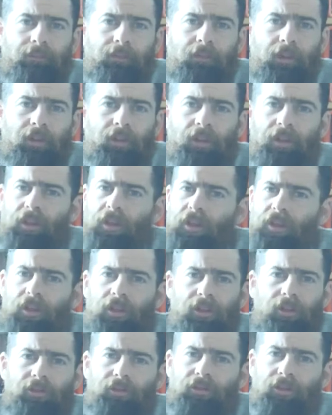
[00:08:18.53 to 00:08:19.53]
See, this
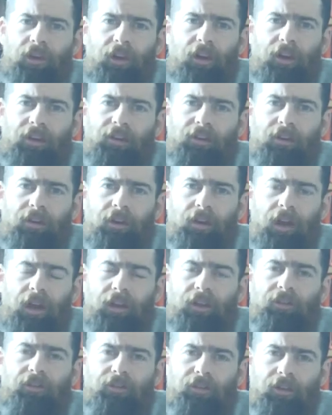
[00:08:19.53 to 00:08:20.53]
isn't fair. I
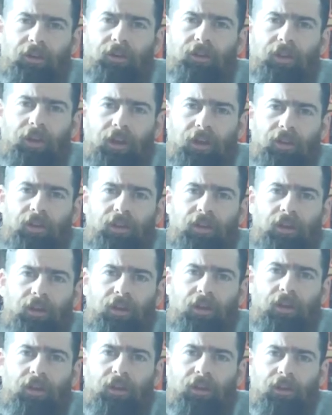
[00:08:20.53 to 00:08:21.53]
can feel this.
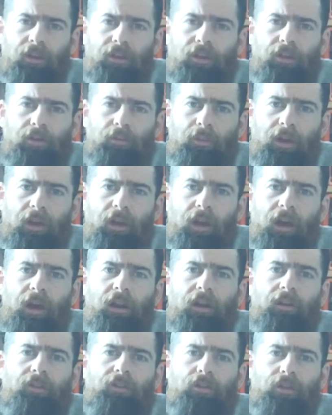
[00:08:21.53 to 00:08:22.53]
This is me
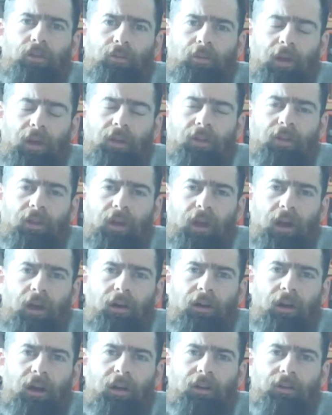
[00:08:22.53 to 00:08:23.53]
kind of just spacing out.
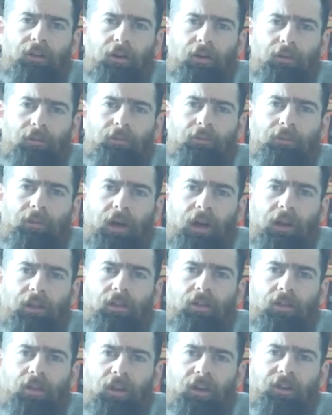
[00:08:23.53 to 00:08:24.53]
I don't mind
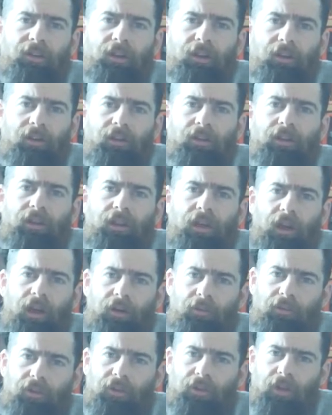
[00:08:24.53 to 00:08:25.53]
staring into the
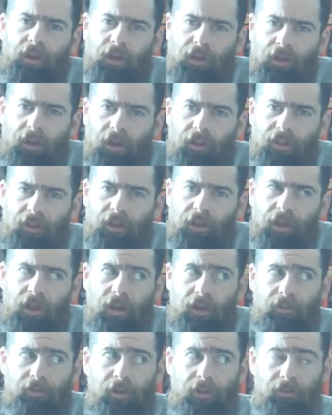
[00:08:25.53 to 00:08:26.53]
camera, saying nothing,
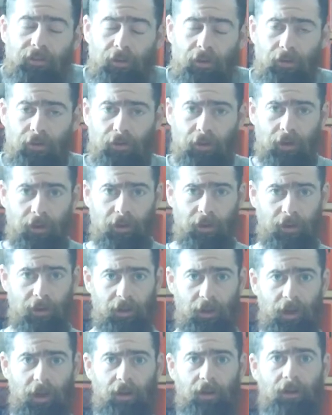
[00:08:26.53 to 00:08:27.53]
if I feel really
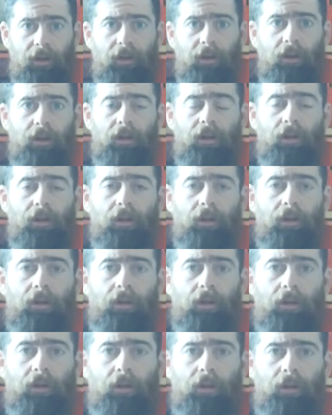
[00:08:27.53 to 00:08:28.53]
connected
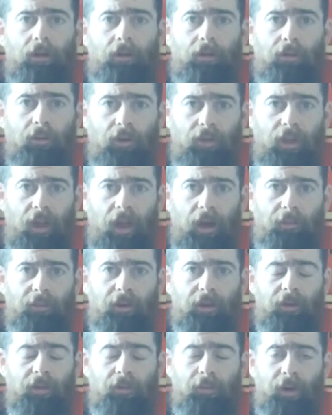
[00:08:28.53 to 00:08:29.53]
to what's
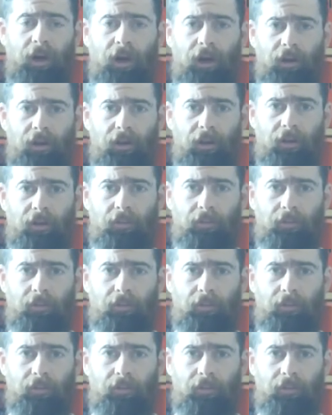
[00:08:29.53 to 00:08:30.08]
happening in the body.